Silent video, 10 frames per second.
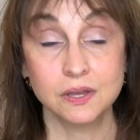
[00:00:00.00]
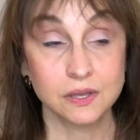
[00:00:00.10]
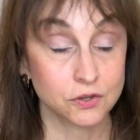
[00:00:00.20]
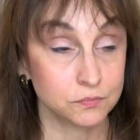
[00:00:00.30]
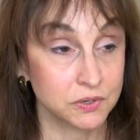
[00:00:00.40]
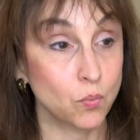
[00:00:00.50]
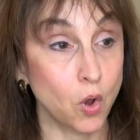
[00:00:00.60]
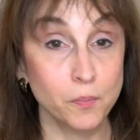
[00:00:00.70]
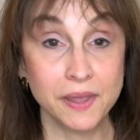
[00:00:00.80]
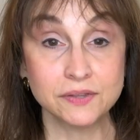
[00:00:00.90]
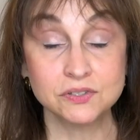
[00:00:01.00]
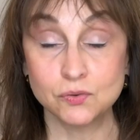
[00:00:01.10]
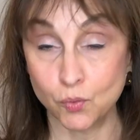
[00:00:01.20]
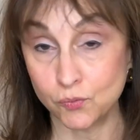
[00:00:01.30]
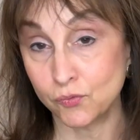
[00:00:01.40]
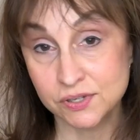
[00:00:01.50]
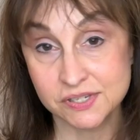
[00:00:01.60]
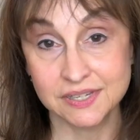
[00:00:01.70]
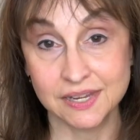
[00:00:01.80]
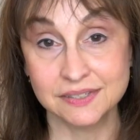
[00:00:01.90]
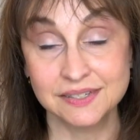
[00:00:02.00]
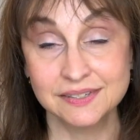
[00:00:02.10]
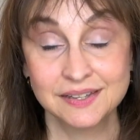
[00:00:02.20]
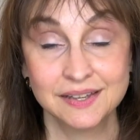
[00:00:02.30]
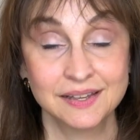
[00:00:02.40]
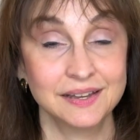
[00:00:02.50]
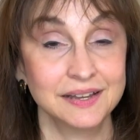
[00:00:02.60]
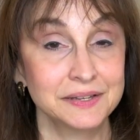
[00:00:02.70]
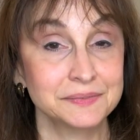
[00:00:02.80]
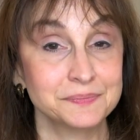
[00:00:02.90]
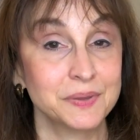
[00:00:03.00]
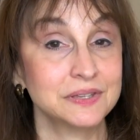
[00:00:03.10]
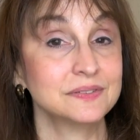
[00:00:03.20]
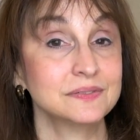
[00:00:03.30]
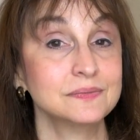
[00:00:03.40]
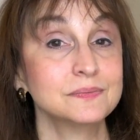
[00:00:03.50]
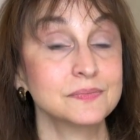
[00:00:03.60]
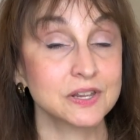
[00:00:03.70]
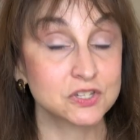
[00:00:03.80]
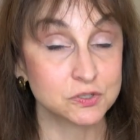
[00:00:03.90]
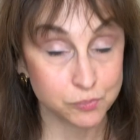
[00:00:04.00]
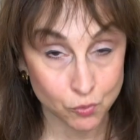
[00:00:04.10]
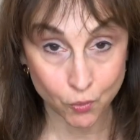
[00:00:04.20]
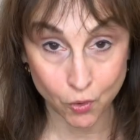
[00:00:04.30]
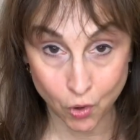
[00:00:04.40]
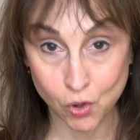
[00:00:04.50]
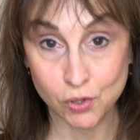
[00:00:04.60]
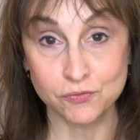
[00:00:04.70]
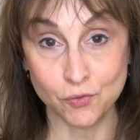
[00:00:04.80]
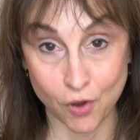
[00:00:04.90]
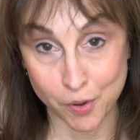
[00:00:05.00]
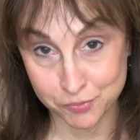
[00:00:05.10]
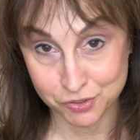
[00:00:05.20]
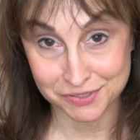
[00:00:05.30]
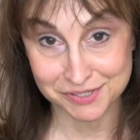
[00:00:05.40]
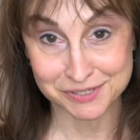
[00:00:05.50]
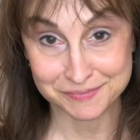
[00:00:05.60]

Could be wall mounted or freestanding, but explore all of your options.